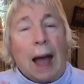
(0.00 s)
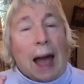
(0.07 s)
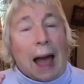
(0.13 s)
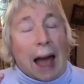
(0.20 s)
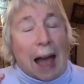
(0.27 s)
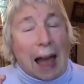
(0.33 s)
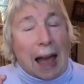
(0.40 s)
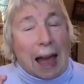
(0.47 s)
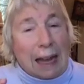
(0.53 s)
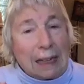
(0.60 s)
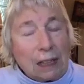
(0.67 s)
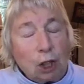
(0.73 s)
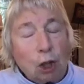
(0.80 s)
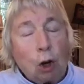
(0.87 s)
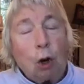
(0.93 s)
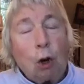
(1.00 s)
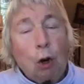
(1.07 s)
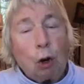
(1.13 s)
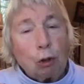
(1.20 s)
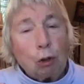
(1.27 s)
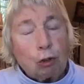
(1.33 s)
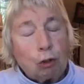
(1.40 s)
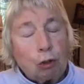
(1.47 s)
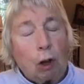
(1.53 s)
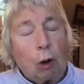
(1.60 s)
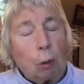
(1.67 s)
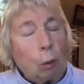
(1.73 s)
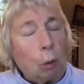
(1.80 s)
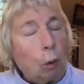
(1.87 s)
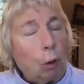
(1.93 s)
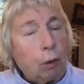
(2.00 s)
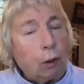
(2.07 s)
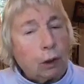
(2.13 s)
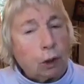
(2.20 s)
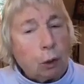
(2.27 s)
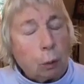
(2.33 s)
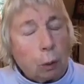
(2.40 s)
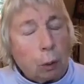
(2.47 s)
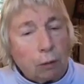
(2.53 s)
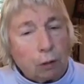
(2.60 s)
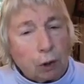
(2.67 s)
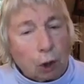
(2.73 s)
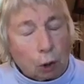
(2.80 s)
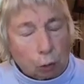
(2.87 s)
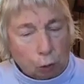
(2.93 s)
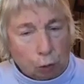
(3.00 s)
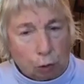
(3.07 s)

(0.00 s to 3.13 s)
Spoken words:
and also all that you have learned